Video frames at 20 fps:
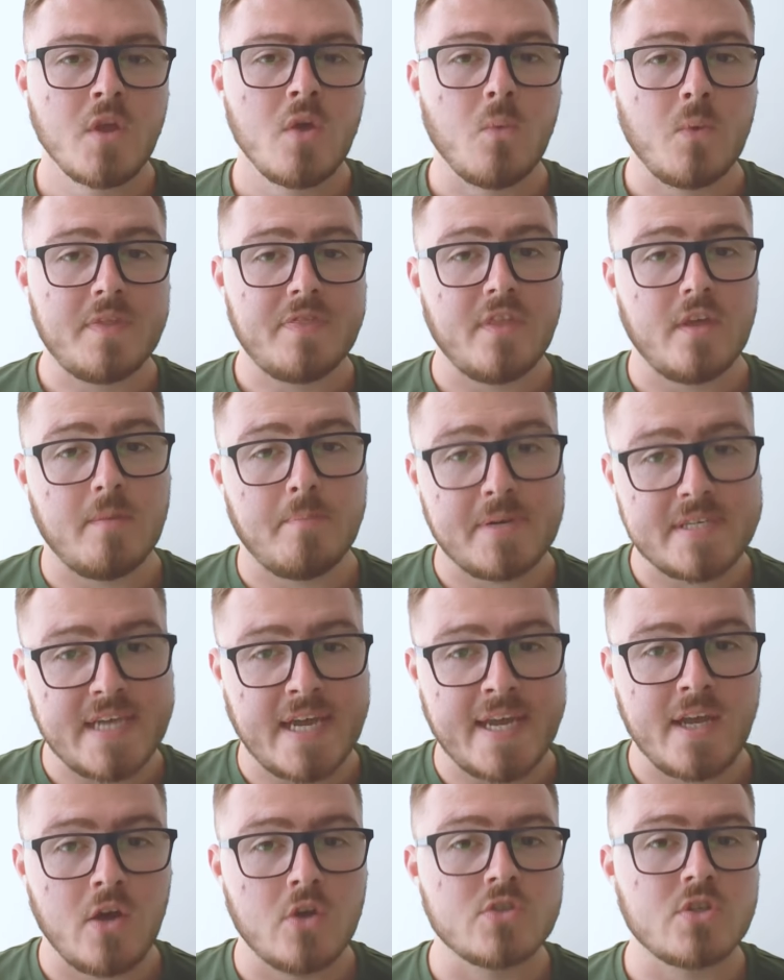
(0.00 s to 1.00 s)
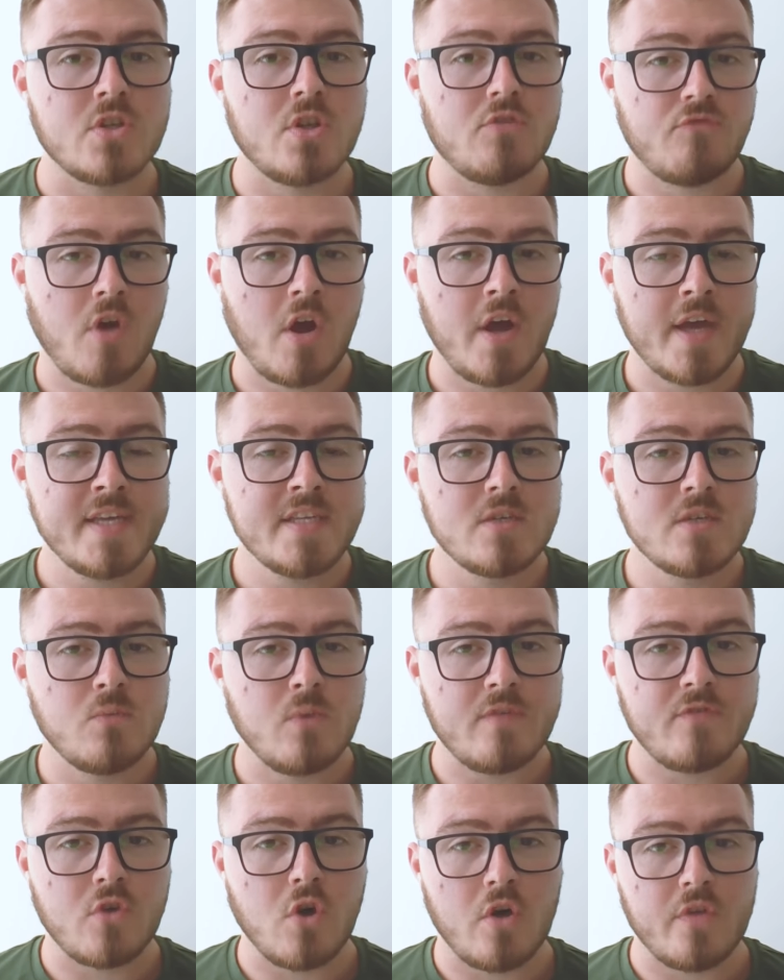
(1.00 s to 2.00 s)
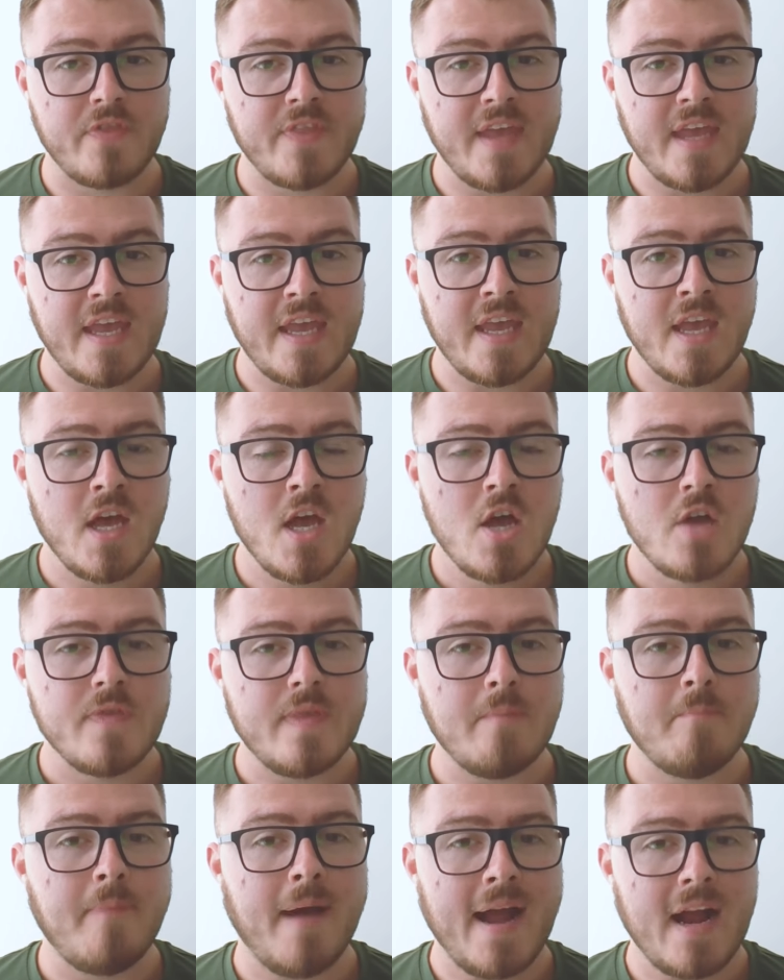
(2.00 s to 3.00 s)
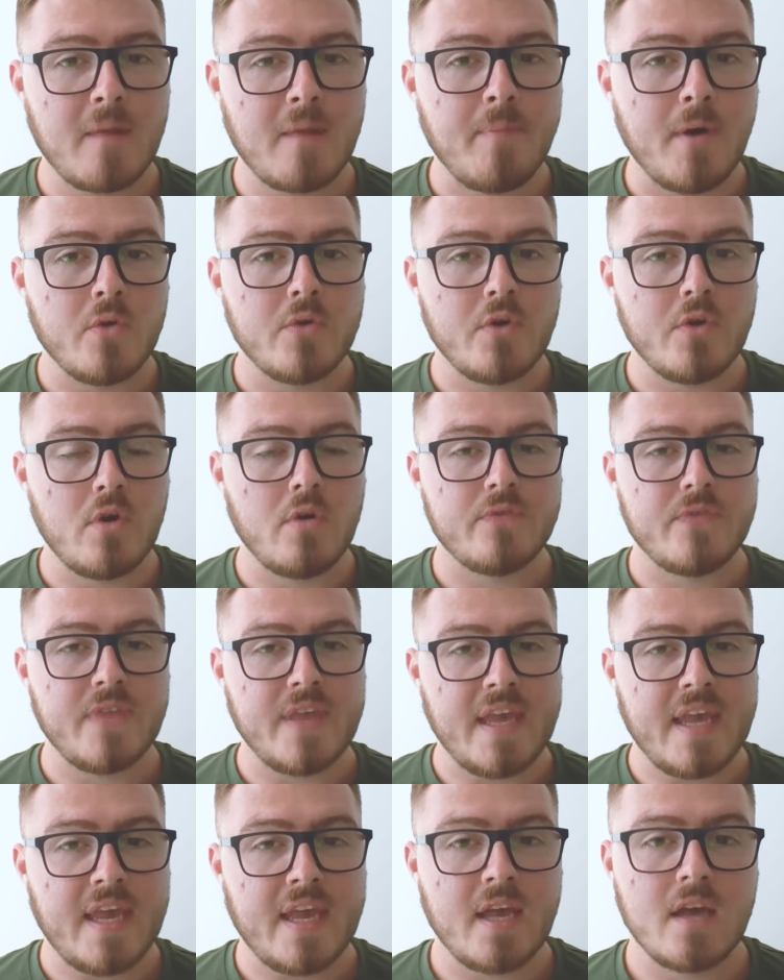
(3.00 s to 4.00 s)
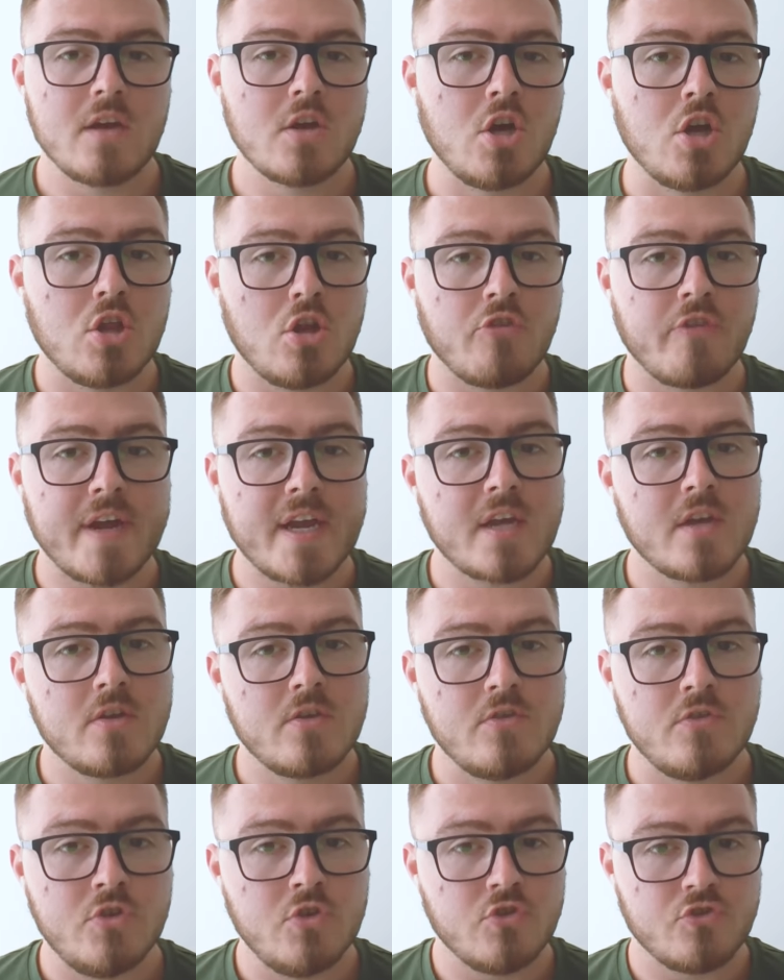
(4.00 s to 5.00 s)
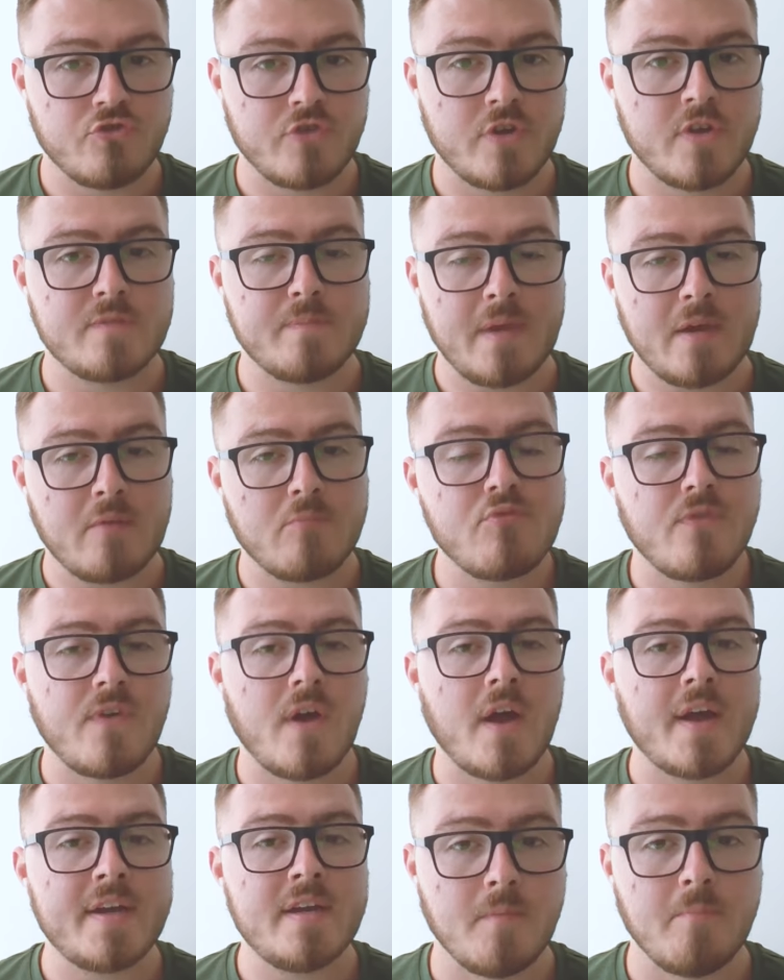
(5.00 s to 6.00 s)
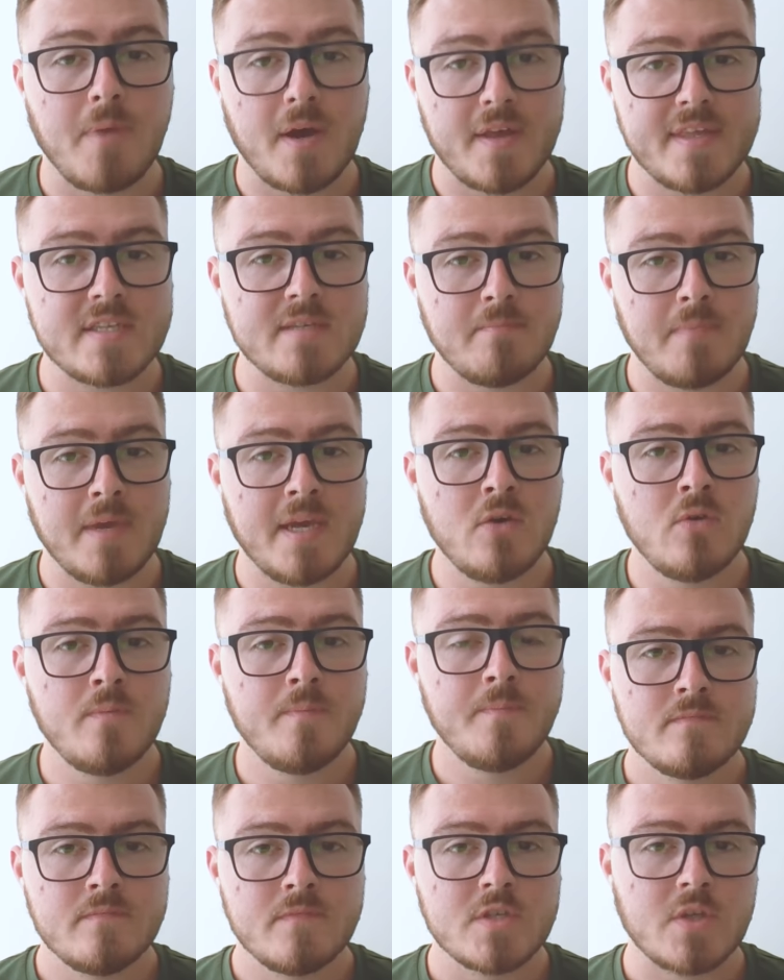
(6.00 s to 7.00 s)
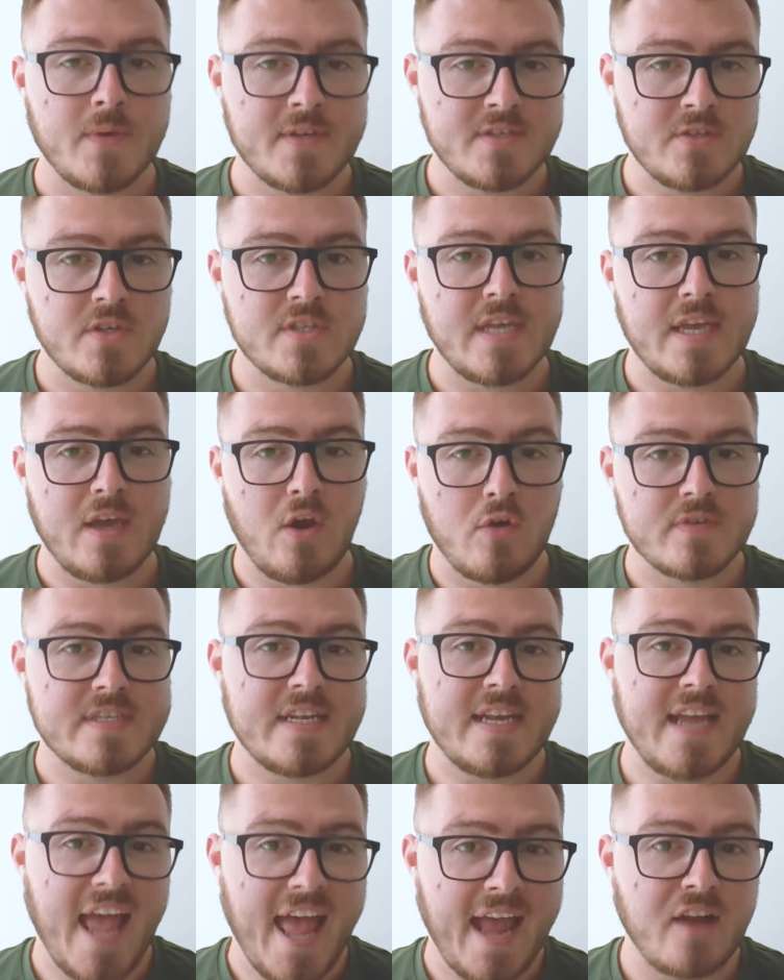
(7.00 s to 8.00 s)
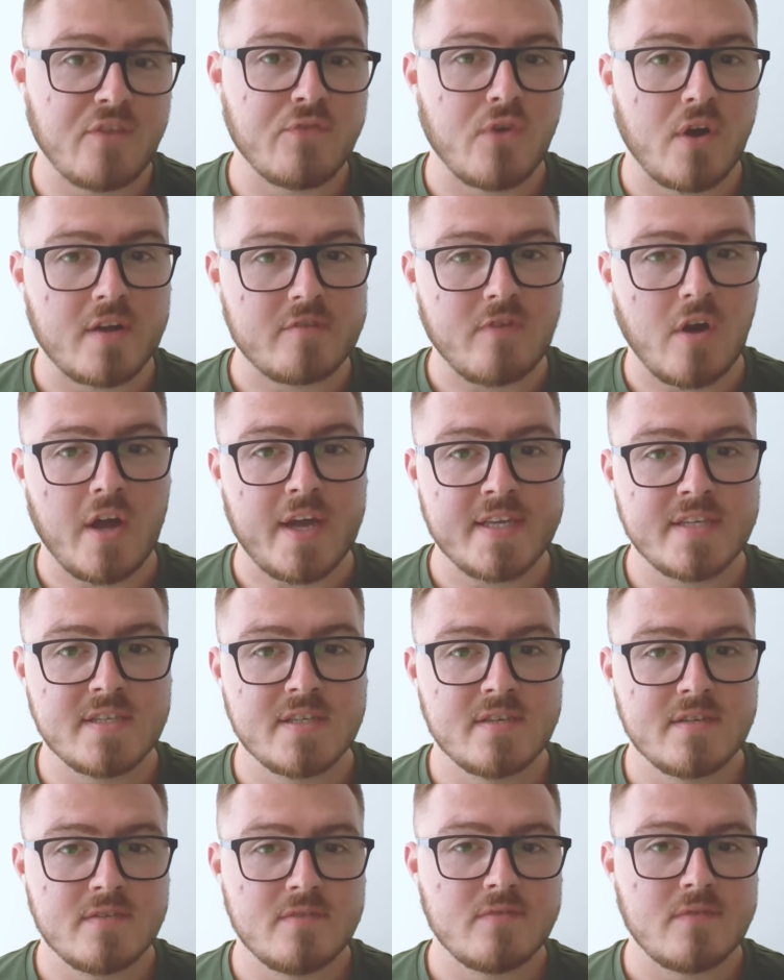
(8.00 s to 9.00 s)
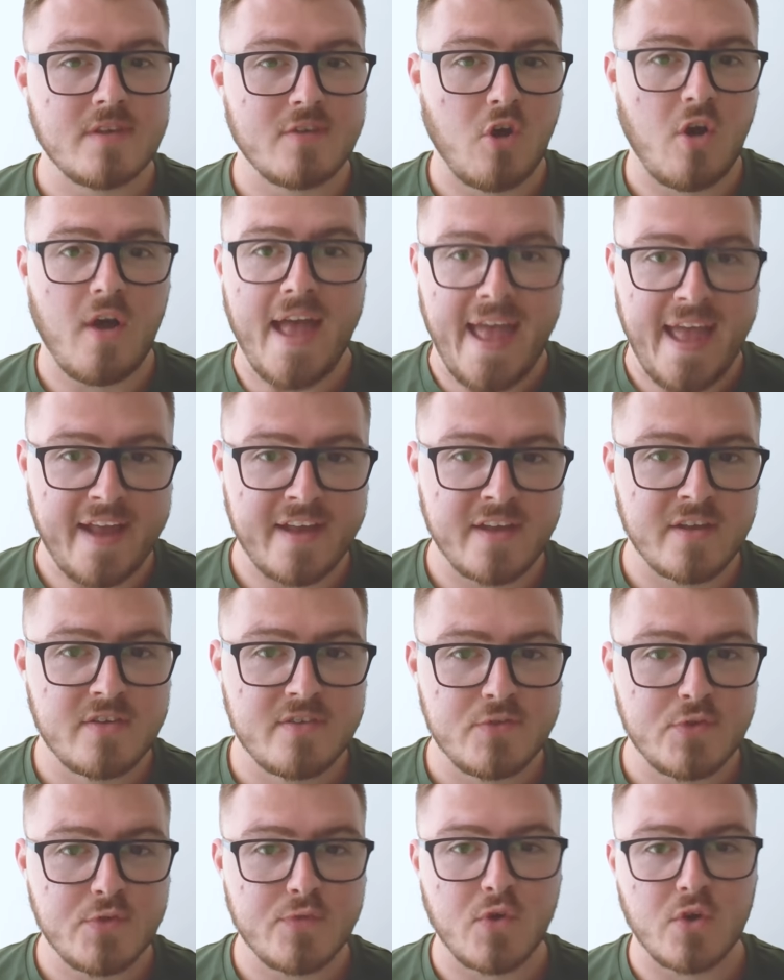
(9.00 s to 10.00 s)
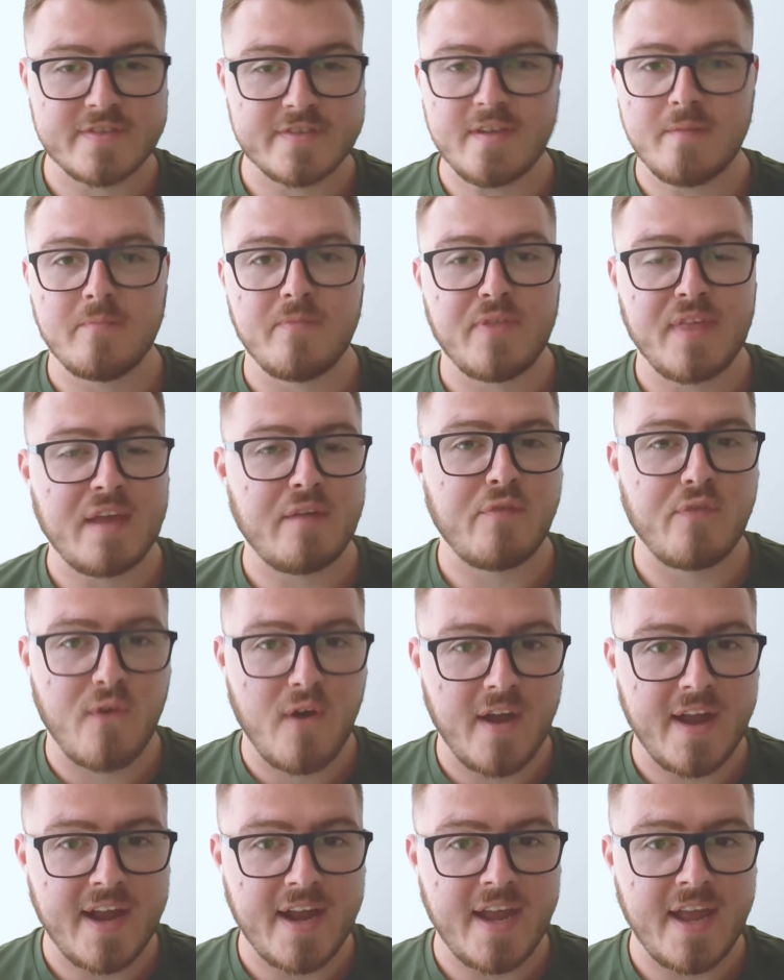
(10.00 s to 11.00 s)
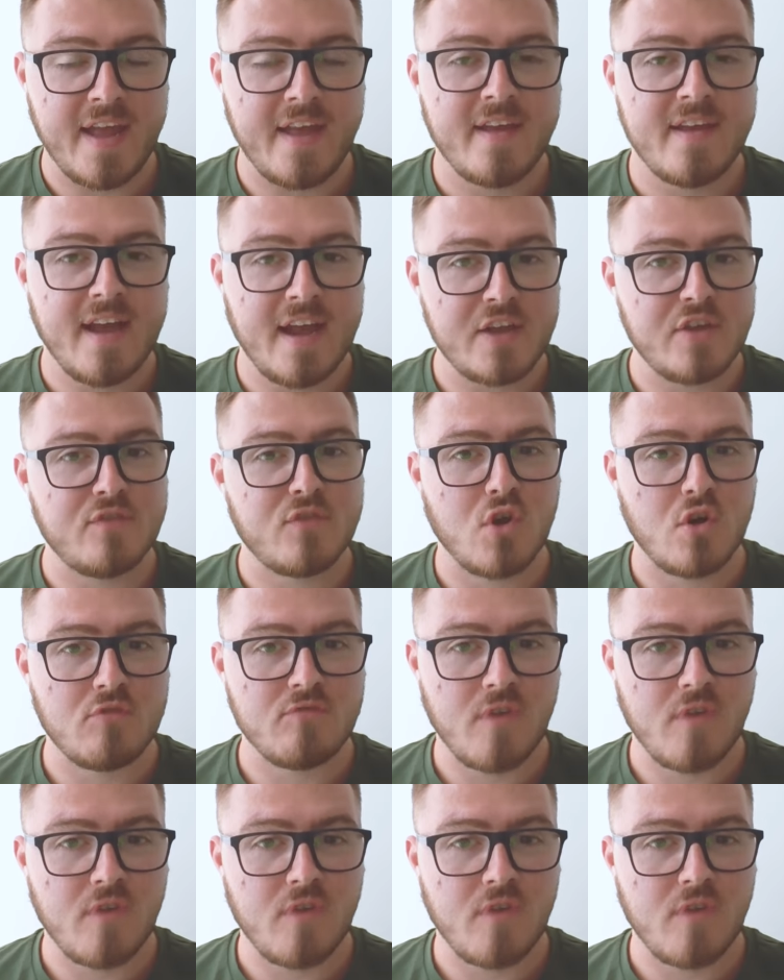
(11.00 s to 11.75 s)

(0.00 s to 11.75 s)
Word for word: With the potatoes and the rice, we've got the, the backbone of the caloric nutrients being provided by this meal. So as you can see, obviously egg fried rice, you've got egg, you've got something frying it, and you've got